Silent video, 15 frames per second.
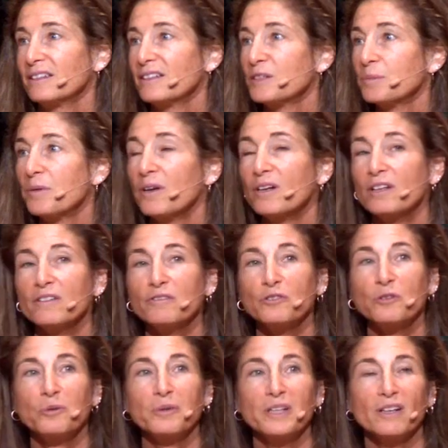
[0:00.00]
It's part of
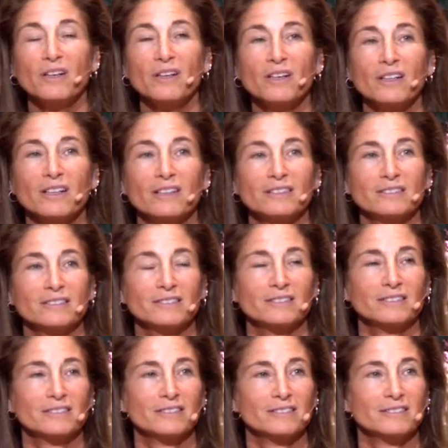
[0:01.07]
who we are.
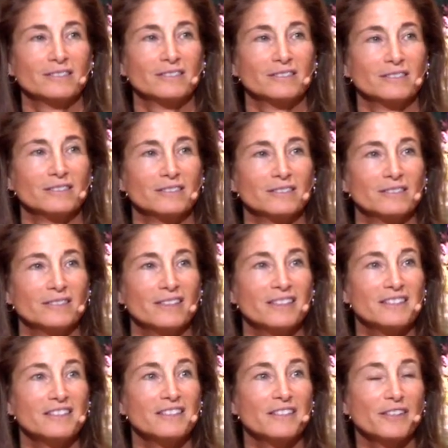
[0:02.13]

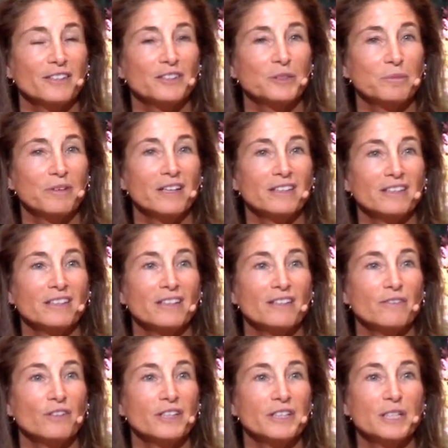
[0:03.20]
It's an expression
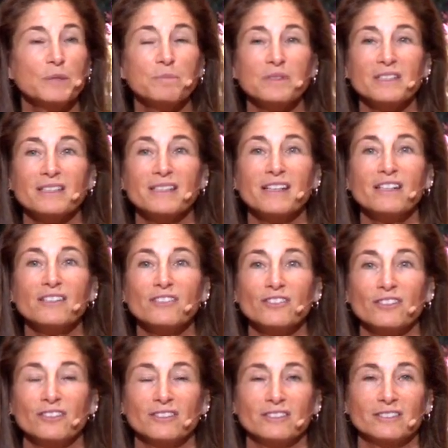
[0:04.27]
of our deepest
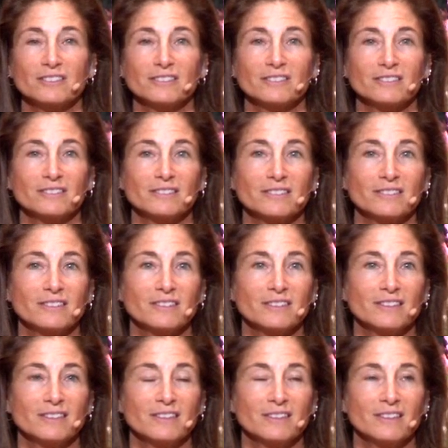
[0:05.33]
nature.
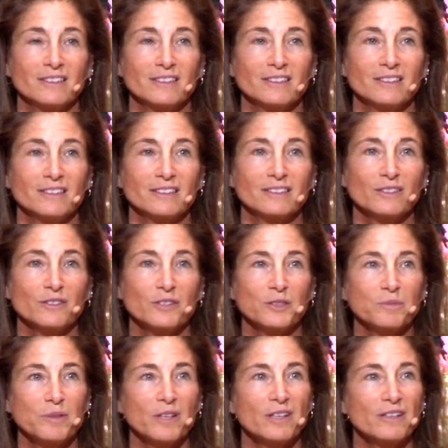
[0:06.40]
So
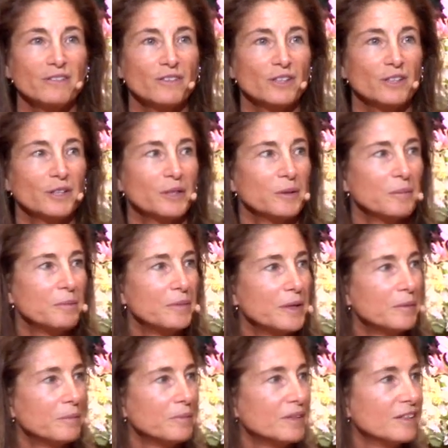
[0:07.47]
it's part of our
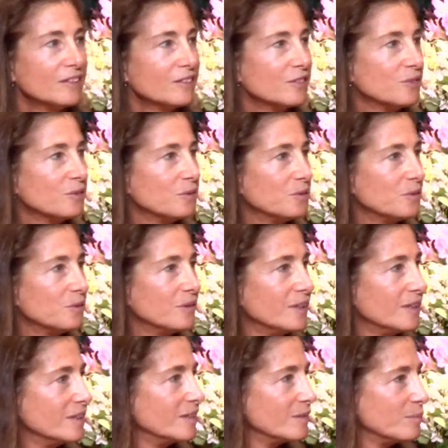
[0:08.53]
commitment to
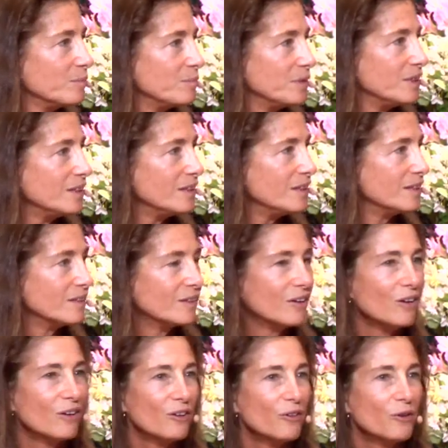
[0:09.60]
being
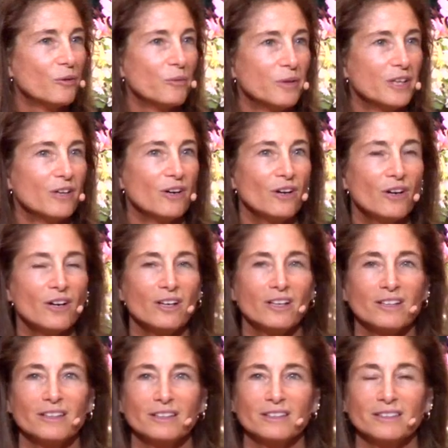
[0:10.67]
all that we
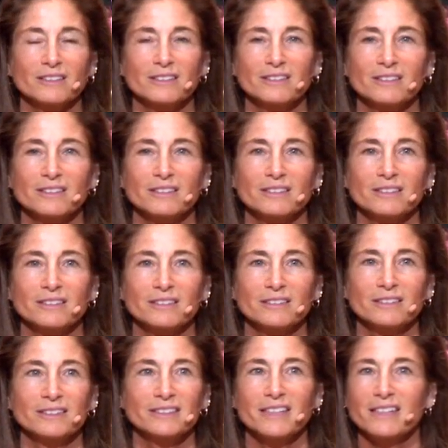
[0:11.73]
are,
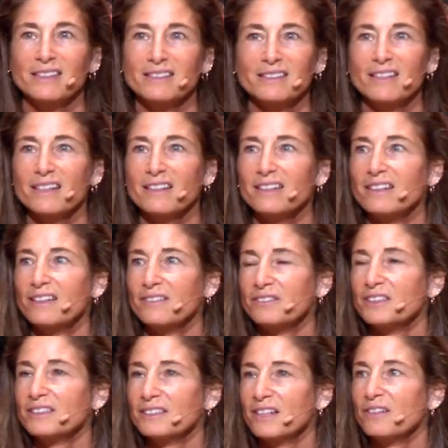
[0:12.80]
to say it's not enough
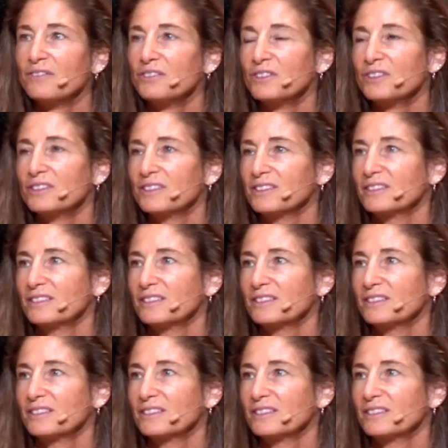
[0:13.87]
to suffer.